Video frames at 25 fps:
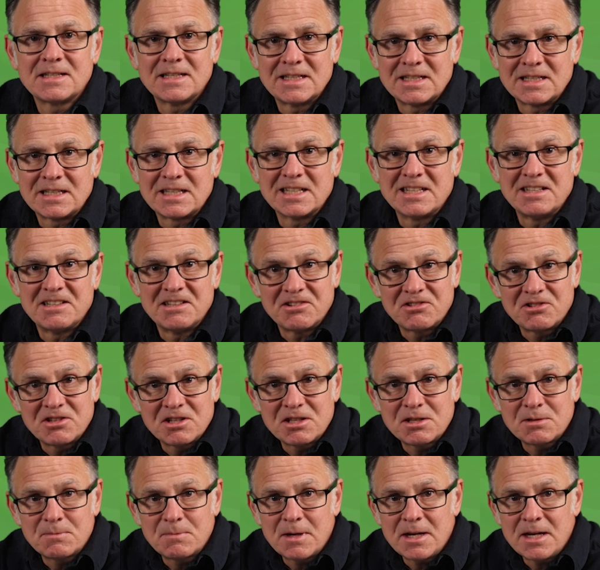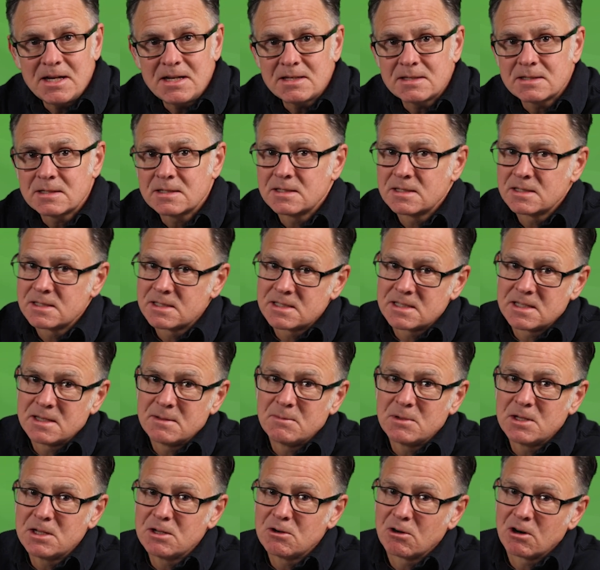in conditioned space,
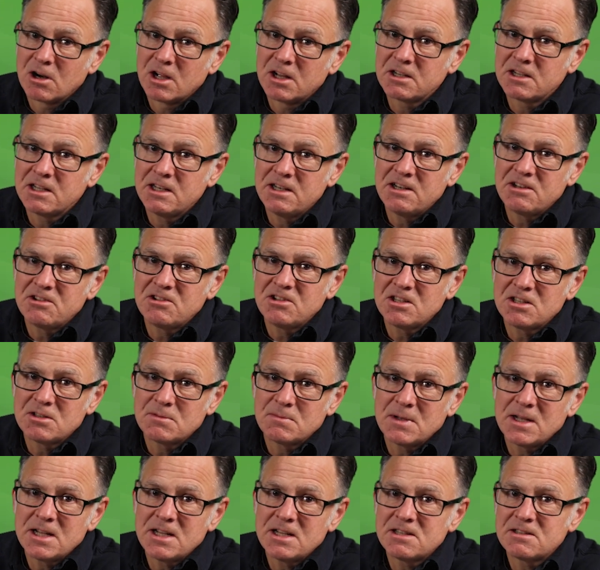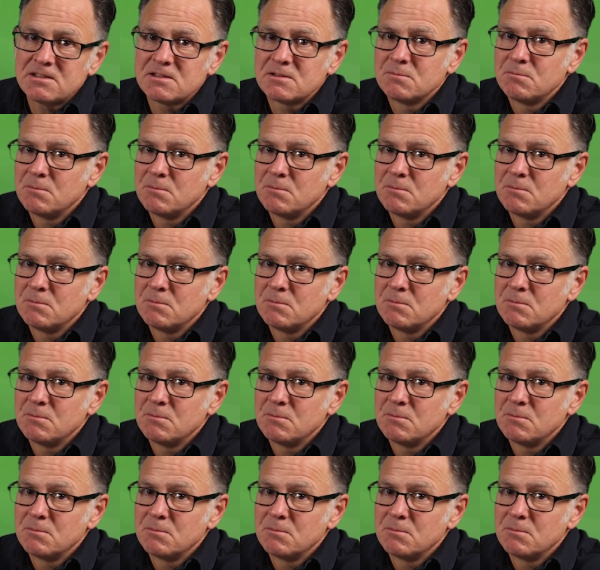semi or unconditioned space,